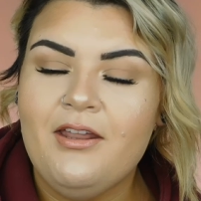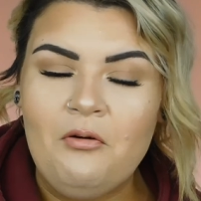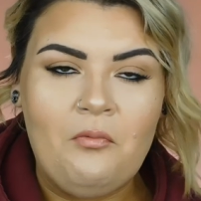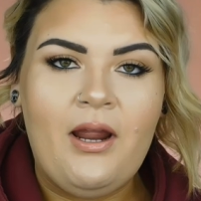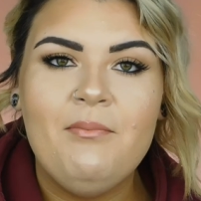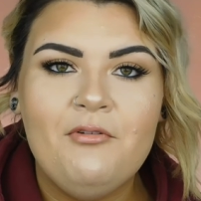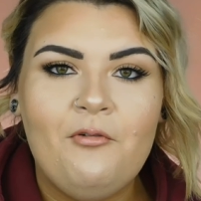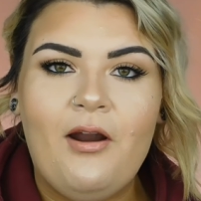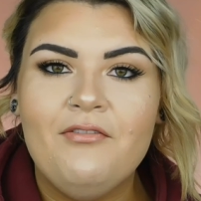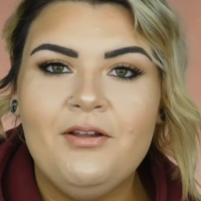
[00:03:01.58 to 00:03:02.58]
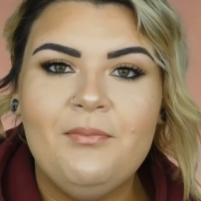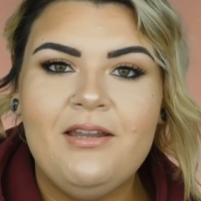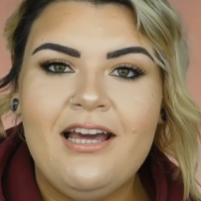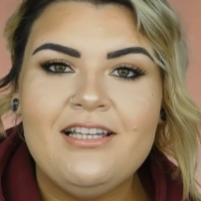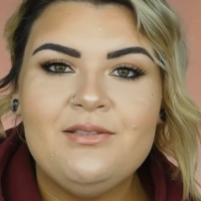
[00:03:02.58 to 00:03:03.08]
then right before I film
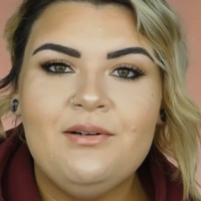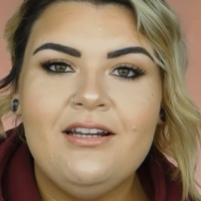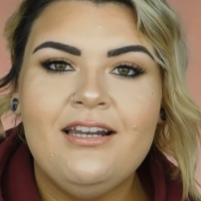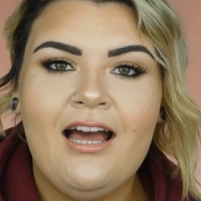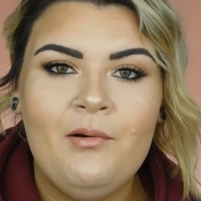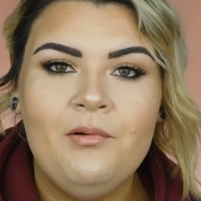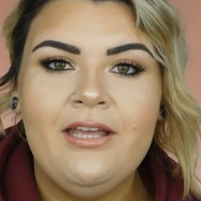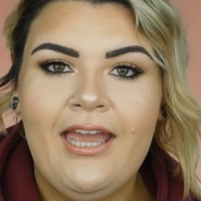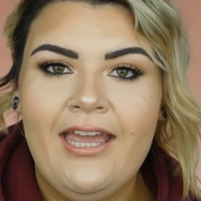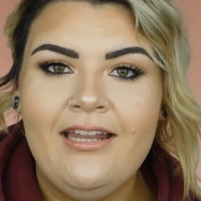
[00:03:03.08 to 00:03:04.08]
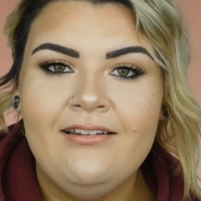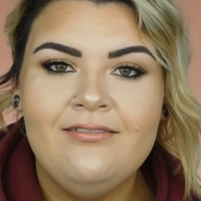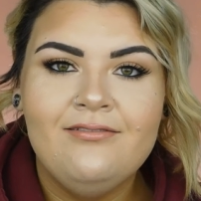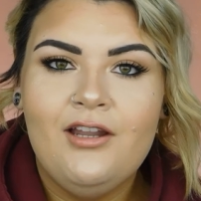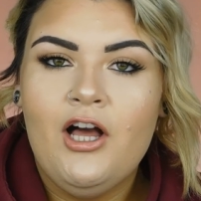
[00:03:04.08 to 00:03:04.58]
the next one, I will gain
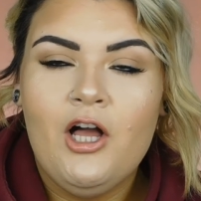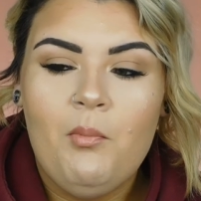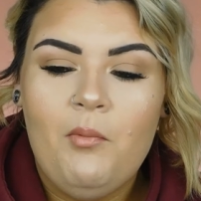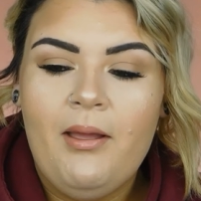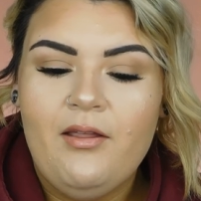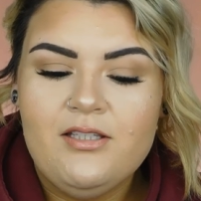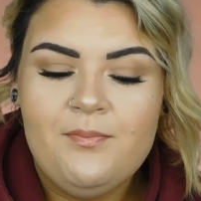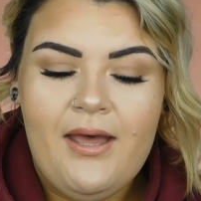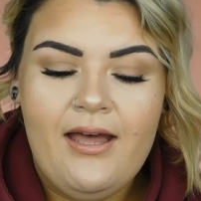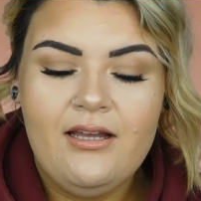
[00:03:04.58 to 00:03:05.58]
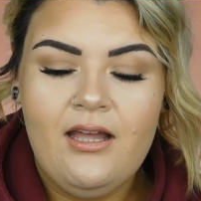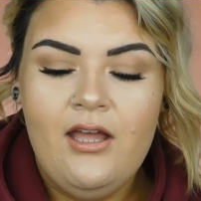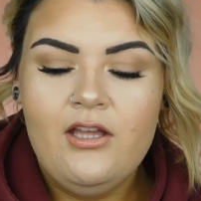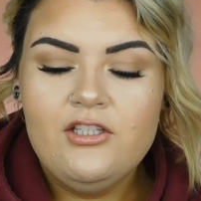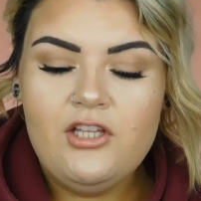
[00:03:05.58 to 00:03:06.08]
a couple pounds back.
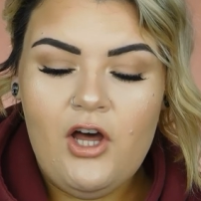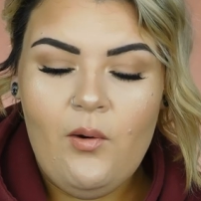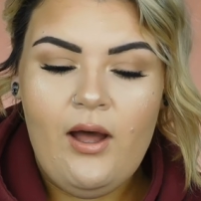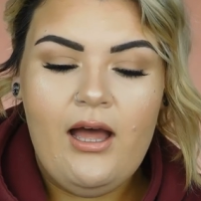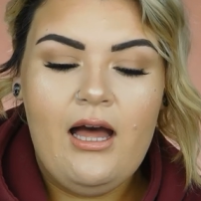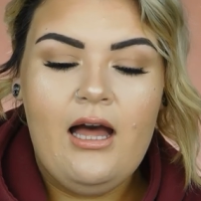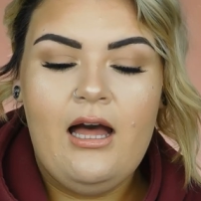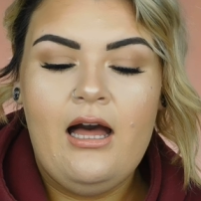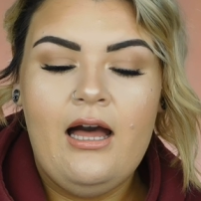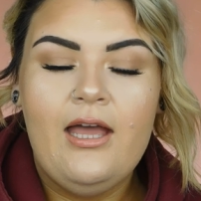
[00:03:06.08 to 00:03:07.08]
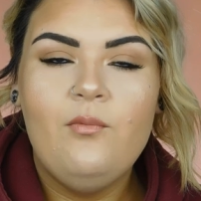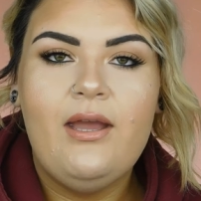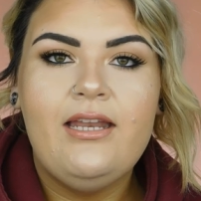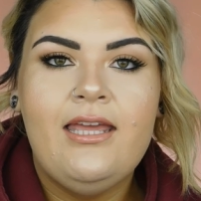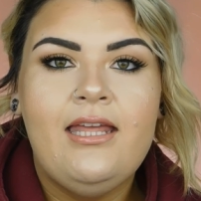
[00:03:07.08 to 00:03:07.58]
So I
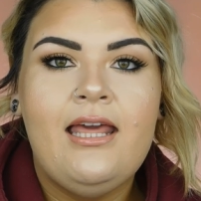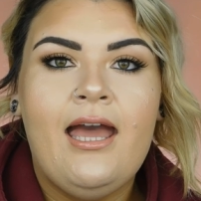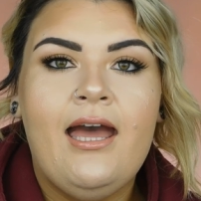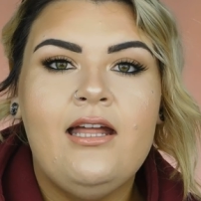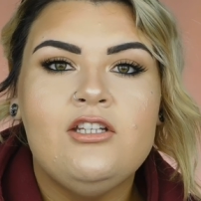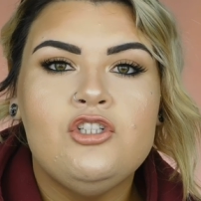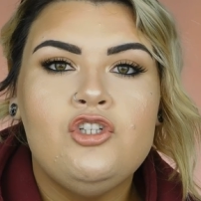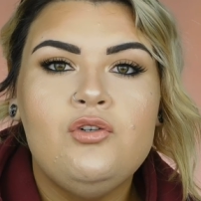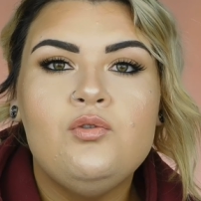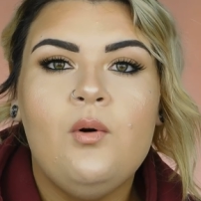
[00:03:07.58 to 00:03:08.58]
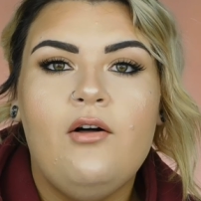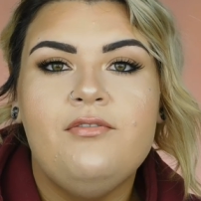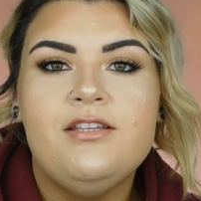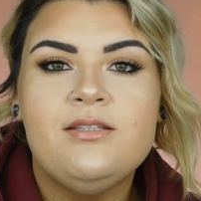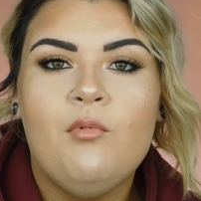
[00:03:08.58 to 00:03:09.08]
weighed in at two
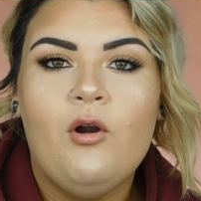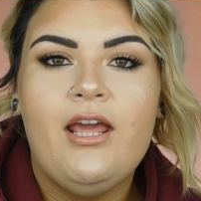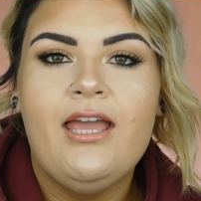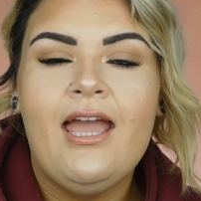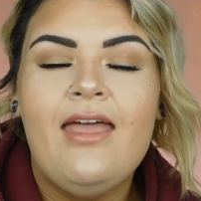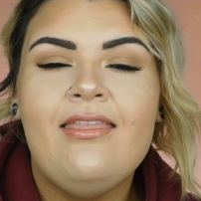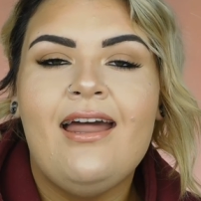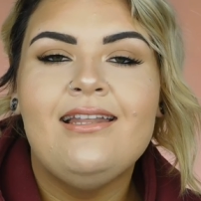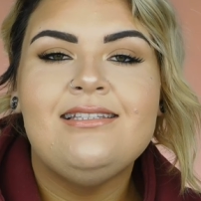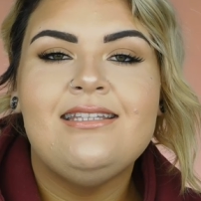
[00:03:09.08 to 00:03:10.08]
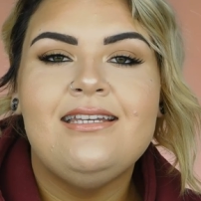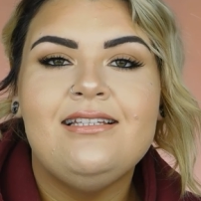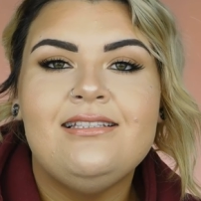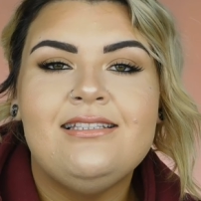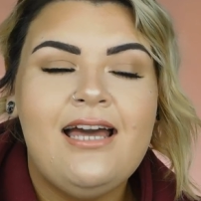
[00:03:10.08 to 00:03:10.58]
twelve this morning, and that is
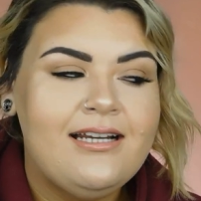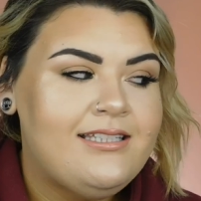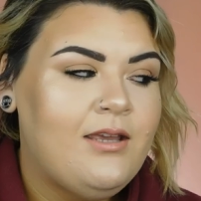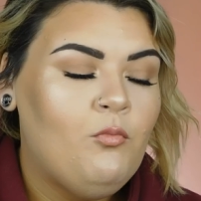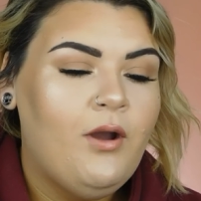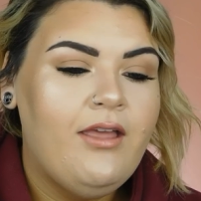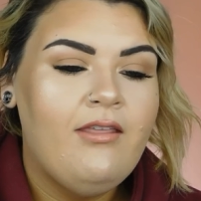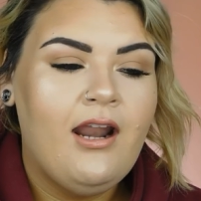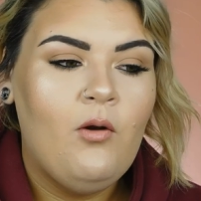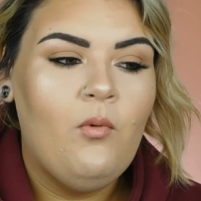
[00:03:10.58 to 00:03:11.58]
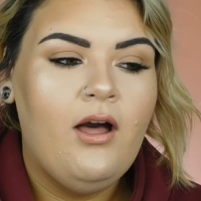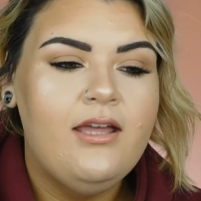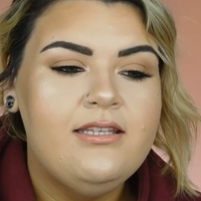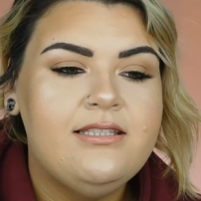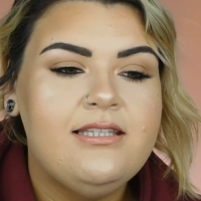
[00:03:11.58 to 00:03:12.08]
the exact same weight that I
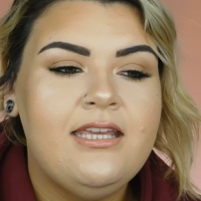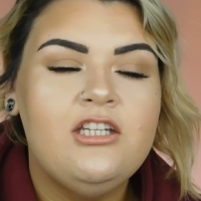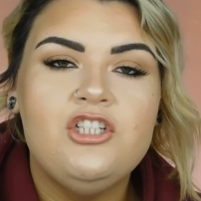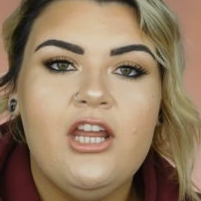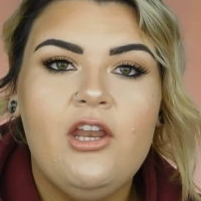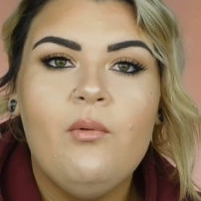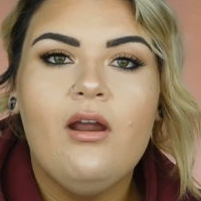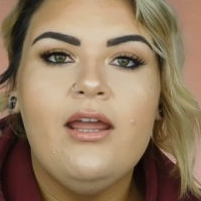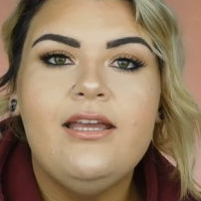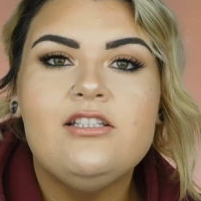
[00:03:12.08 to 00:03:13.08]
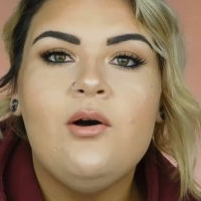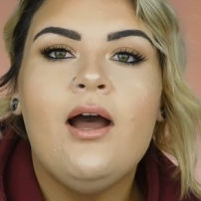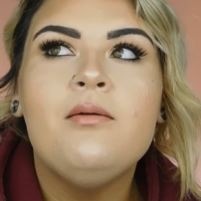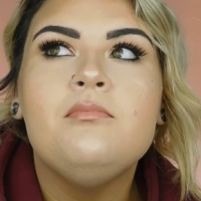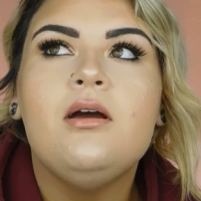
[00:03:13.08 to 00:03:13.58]
was in January. So
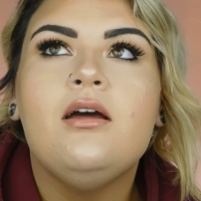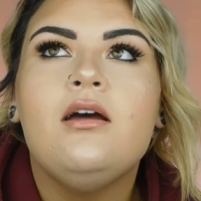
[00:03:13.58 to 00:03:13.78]
I'm